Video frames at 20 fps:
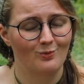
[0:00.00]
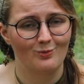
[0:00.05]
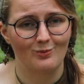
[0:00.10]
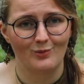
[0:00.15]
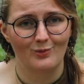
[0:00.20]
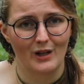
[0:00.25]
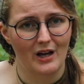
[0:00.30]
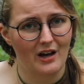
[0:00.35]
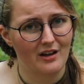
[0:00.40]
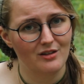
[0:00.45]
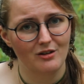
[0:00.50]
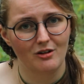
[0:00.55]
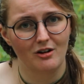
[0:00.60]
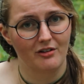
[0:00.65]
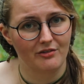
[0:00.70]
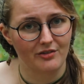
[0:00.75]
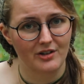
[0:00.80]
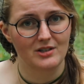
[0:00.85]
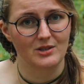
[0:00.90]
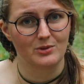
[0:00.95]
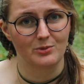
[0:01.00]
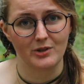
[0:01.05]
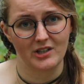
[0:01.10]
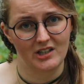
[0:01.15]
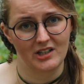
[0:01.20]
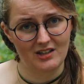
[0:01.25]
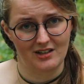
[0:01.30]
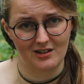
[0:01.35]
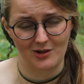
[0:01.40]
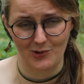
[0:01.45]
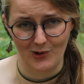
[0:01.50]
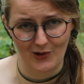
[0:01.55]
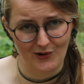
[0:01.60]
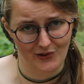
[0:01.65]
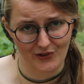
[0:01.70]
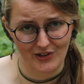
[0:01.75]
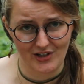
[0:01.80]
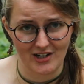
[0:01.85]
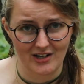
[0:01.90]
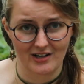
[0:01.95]
neither of us will get the
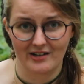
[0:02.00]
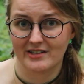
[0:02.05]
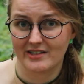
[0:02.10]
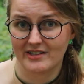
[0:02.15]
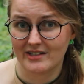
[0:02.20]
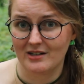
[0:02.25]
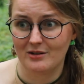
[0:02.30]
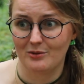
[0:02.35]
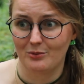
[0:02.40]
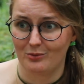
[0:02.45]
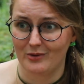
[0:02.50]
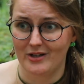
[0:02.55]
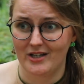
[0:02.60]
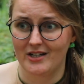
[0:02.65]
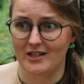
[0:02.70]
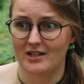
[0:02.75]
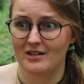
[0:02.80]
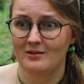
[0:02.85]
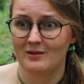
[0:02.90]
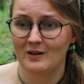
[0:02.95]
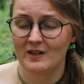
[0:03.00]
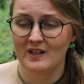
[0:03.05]
quality content we